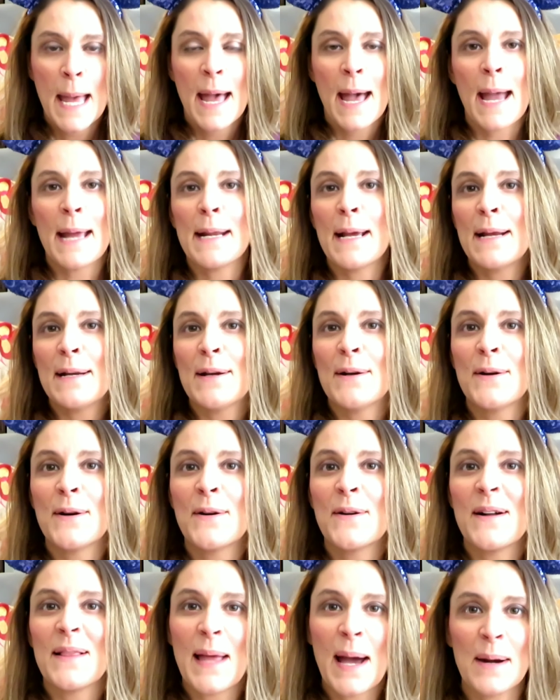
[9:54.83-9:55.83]
And I
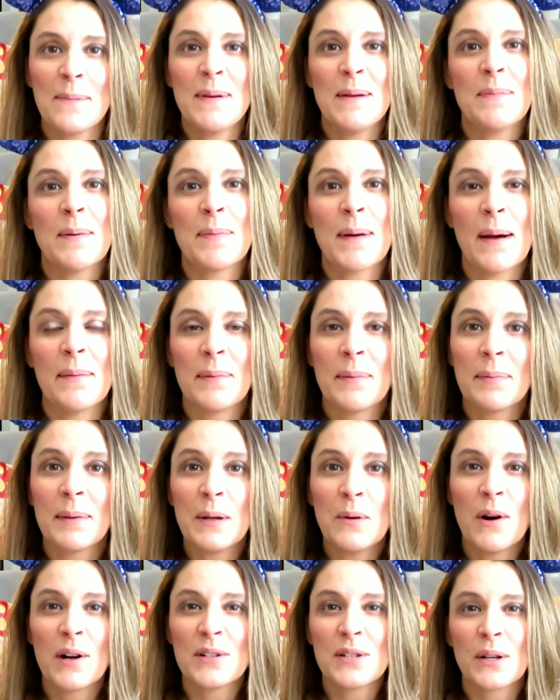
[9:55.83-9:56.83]
know a lot of people
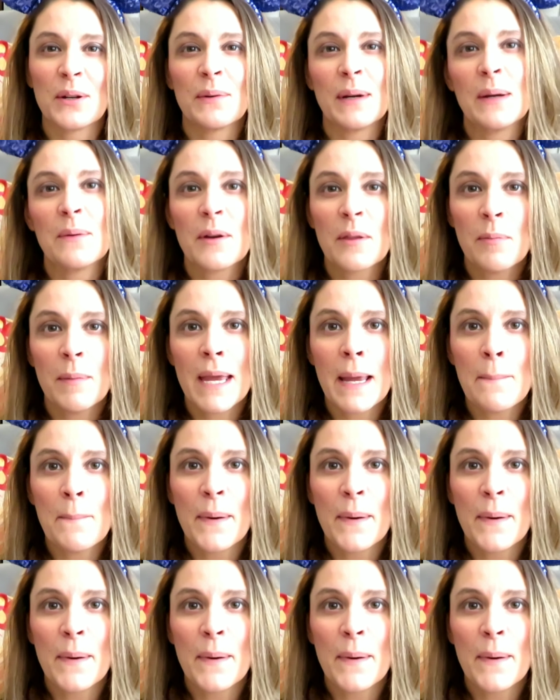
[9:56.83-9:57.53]
probably won't agree with me,